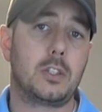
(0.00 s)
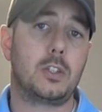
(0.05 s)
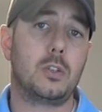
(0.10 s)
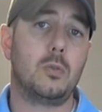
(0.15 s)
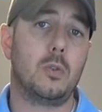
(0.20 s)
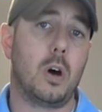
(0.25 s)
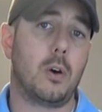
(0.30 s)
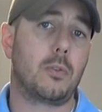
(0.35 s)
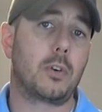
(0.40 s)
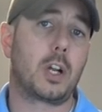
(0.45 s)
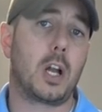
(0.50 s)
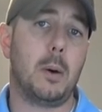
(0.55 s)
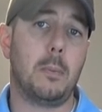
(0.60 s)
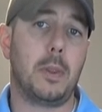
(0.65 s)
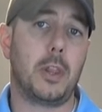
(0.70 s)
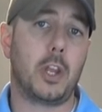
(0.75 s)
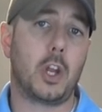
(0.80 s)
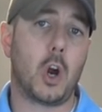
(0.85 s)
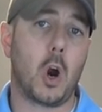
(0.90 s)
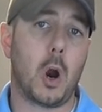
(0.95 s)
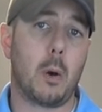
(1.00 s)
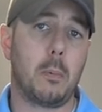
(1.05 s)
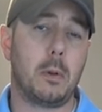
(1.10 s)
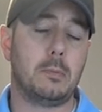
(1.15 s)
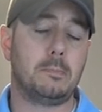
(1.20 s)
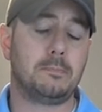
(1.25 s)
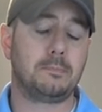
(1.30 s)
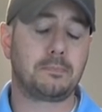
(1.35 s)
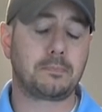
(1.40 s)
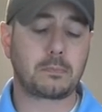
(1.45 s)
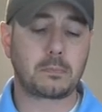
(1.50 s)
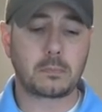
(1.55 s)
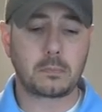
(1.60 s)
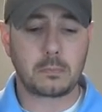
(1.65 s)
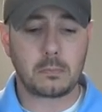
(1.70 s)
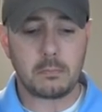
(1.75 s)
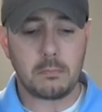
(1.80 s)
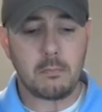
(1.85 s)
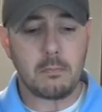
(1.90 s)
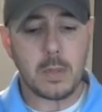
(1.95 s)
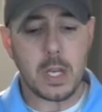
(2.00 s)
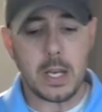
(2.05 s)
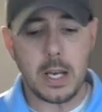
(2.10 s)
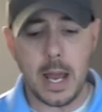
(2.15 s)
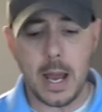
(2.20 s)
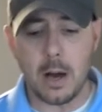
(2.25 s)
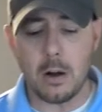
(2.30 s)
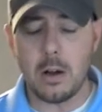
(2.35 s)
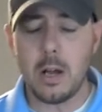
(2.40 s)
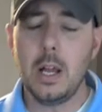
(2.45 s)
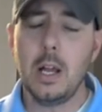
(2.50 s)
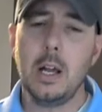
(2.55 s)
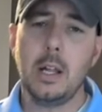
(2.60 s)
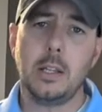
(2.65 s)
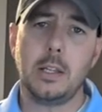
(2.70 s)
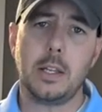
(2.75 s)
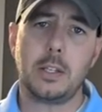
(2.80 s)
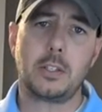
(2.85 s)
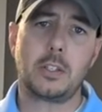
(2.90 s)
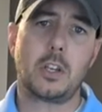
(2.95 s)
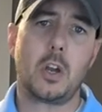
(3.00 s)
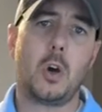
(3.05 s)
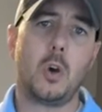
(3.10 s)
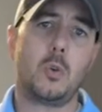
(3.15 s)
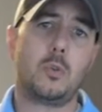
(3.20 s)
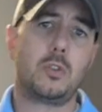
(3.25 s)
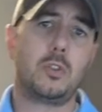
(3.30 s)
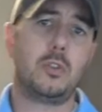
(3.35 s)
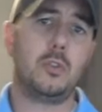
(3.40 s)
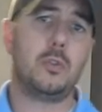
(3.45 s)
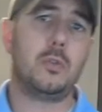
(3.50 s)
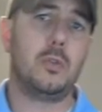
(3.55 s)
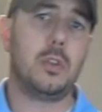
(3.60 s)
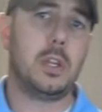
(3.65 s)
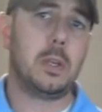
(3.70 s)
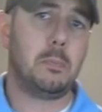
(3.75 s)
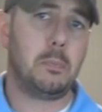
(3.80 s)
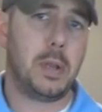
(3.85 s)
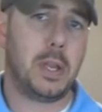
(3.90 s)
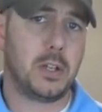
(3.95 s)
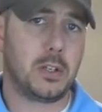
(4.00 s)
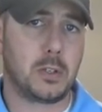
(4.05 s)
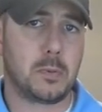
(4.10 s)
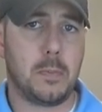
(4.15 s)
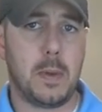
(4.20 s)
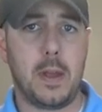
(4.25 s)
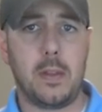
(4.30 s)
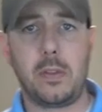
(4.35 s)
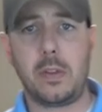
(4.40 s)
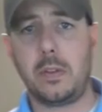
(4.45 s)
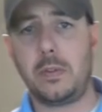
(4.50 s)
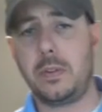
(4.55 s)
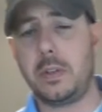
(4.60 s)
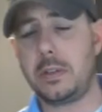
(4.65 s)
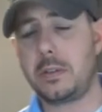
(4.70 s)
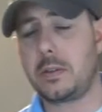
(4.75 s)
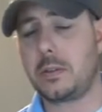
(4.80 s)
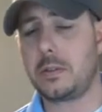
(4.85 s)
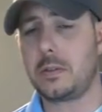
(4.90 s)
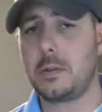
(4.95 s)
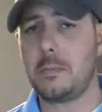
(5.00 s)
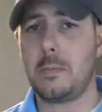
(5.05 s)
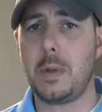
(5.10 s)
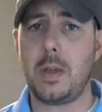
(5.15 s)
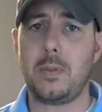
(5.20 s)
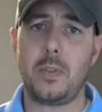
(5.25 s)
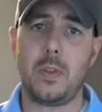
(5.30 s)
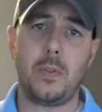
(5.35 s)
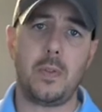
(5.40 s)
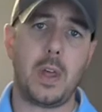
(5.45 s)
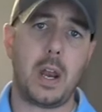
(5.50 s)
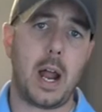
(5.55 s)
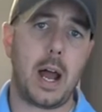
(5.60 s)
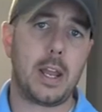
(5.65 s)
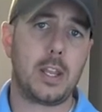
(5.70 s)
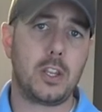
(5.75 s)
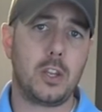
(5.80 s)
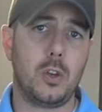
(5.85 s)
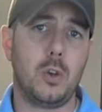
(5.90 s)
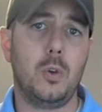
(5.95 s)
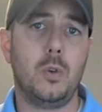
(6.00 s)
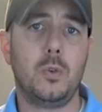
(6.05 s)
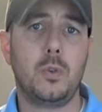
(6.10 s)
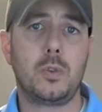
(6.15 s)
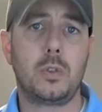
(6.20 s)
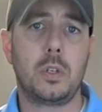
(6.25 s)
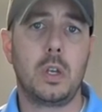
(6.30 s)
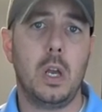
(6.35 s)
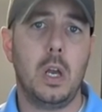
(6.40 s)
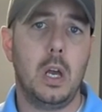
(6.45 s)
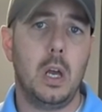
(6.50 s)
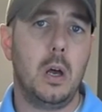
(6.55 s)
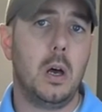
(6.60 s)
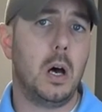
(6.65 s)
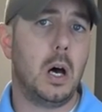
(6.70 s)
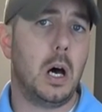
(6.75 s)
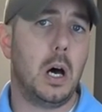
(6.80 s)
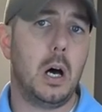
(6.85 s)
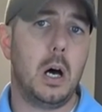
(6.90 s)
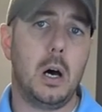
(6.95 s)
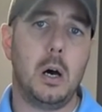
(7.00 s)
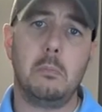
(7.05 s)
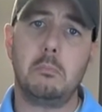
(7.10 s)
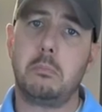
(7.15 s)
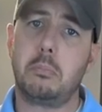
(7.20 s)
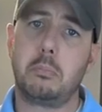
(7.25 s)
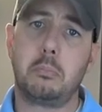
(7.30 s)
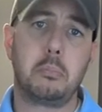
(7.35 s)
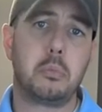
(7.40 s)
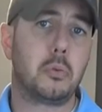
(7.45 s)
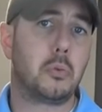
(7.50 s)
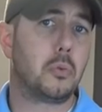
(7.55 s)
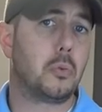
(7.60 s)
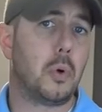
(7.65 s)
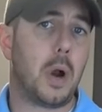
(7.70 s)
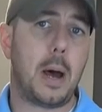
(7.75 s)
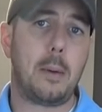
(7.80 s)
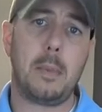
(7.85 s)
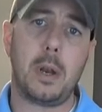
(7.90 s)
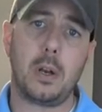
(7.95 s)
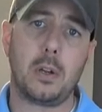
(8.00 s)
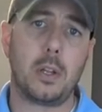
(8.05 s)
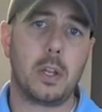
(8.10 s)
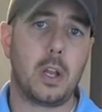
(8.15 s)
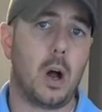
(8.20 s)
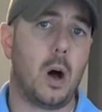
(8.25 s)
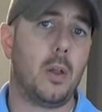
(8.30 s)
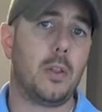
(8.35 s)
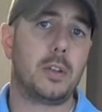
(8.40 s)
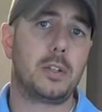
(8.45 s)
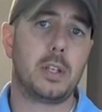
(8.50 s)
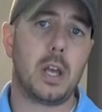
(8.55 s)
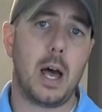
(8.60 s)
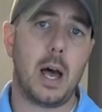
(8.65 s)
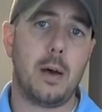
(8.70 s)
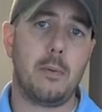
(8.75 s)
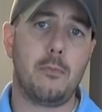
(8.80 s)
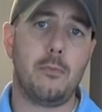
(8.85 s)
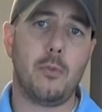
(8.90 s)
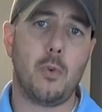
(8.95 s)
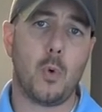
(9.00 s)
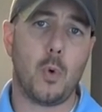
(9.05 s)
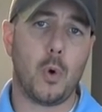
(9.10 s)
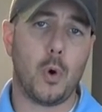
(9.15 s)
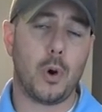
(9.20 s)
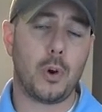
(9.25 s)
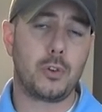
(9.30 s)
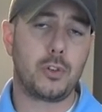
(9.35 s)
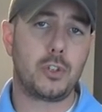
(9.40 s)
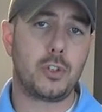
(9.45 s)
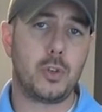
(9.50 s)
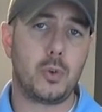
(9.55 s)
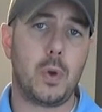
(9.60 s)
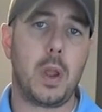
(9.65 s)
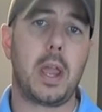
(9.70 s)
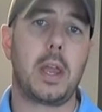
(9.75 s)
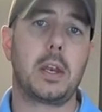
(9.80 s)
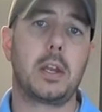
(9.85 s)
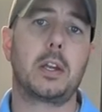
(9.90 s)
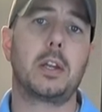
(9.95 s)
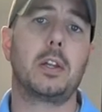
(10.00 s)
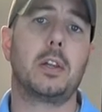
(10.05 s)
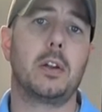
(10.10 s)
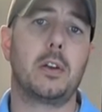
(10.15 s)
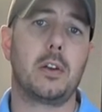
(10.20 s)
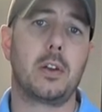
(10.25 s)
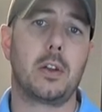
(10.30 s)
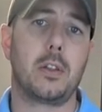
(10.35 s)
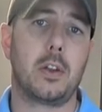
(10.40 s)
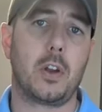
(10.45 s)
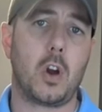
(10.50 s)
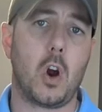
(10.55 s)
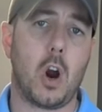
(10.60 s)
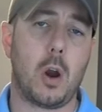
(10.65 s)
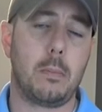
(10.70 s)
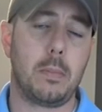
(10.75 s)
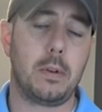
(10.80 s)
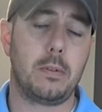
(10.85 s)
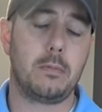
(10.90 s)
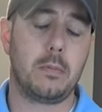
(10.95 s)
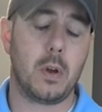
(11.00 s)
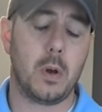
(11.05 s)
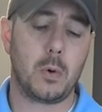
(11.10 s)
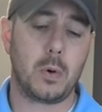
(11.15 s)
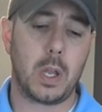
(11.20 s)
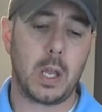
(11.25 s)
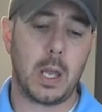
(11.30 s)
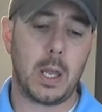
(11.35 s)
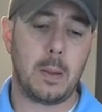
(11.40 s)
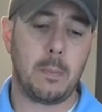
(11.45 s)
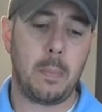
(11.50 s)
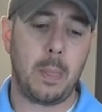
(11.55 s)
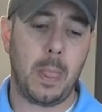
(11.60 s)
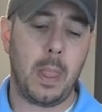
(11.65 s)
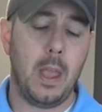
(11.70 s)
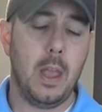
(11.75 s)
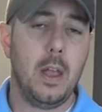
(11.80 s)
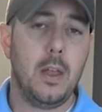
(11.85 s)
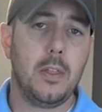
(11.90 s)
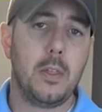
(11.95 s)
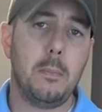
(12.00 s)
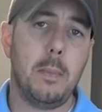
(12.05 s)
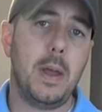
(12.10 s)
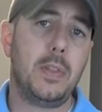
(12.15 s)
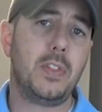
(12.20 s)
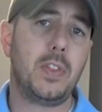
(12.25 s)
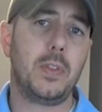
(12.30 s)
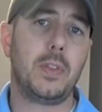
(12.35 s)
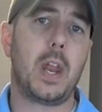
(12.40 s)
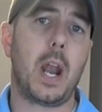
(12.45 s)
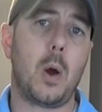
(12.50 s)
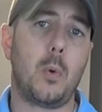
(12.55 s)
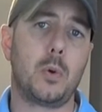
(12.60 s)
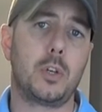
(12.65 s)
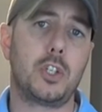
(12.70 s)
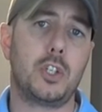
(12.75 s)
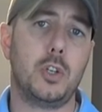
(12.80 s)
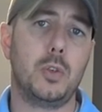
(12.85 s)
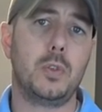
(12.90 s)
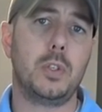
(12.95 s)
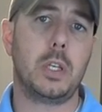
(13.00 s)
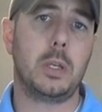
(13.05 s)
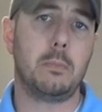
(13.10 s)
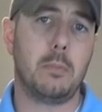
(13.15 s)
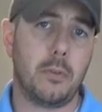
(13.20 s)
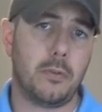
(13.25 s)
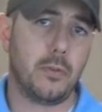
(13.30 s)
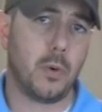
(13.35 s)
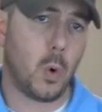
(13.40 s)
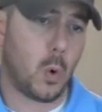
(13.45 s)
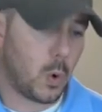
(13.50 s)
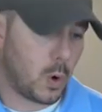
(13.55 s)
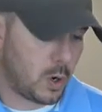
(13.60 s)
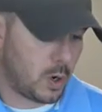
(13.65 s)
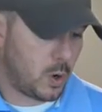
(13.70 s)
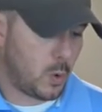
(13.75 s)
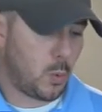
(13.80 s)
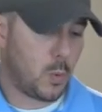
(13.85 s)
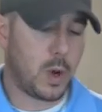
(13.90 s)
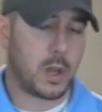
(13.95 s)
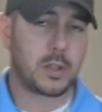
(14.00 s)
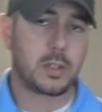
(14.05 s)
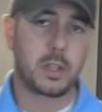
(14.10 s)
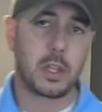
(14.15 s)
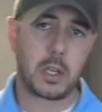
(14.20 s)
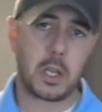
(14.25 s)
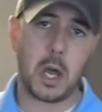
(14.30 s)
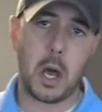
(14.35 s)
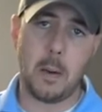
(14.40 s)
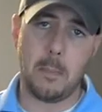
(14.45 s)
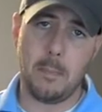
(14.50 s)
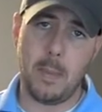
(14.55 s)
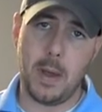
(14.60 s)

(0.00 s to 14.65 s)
to overcome the garment. Now, let's go to the pinch method. This is the method that I use uh, primarily all the time for two-handed clearing of the garment, okay? The method that I was using before was the cup